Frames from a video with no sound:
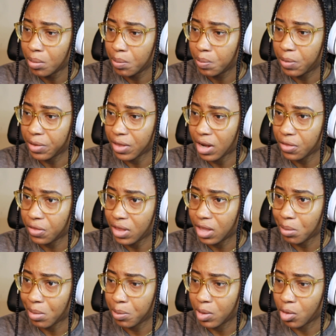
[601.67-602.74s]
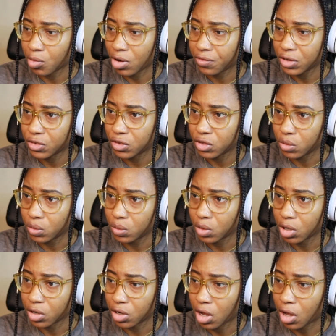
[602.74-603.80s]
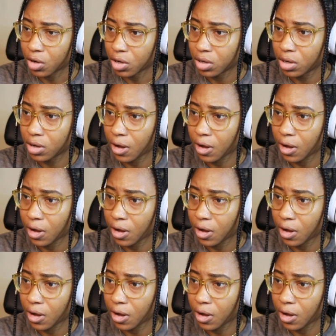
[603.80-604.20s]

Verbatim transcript: But then I think it might be a reference to her daughter.